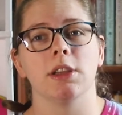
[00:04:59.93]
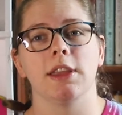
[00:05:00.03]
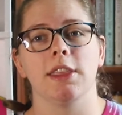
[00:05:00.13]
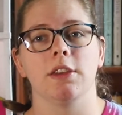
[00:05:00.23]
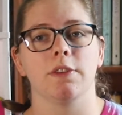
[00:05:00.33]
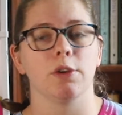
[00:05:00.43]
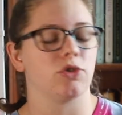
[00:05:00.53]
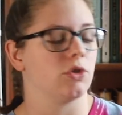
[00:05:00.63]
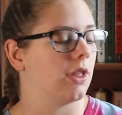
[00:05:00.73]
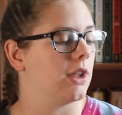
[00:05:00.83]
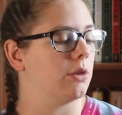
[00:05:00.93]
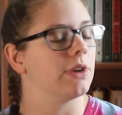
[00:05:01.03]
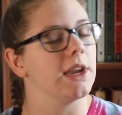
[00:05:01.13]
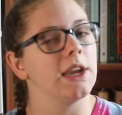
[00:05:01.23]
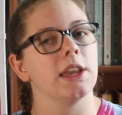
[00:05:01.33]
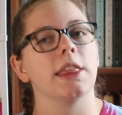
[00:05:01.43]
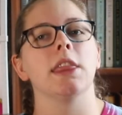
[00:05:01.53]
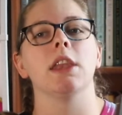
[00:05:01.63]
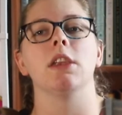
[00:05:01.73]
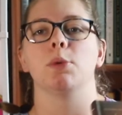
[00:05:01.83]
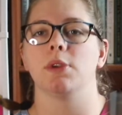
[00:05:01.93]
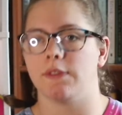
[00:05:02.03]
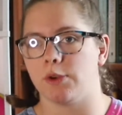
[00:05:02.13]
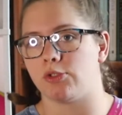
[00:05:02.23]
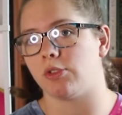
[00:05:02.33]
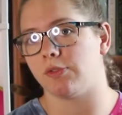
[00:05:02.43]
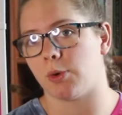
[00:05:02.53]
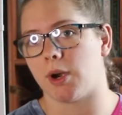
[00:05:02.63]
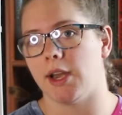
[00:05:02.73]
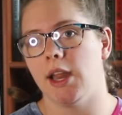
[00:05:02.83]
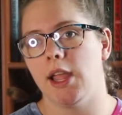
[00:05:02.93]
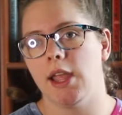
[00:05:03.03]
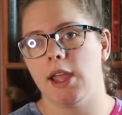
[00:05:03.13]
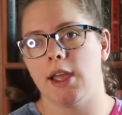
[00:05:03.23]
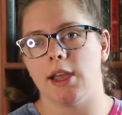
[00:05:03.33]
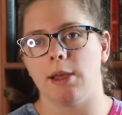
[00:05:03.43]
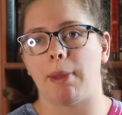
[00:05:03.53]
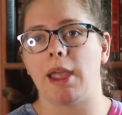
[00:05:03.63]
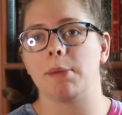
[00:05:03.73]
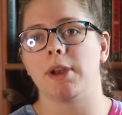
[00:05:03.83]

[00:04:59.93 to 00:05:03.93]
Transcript: a daily devotional that you read and then do a devotional for it. I am